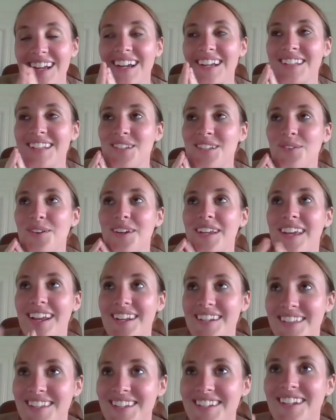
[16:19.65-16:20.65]
And so we
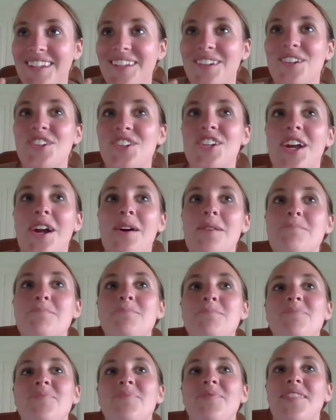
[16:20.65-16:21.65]
get to the dealership.
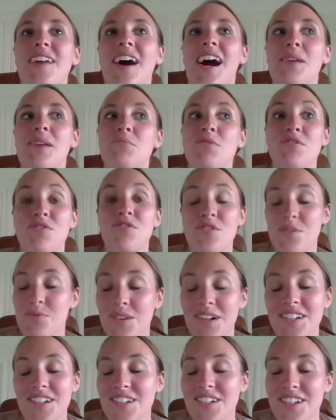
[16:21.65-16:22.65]
I'm the third
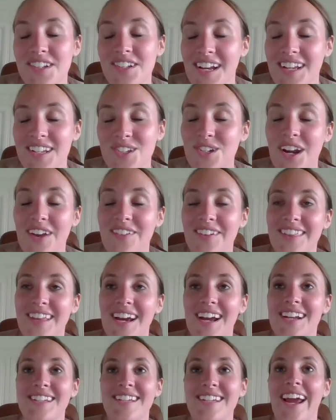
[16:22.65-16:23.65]
one to test drive it
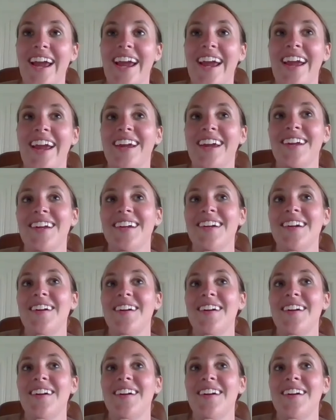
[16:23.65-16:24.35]
that day.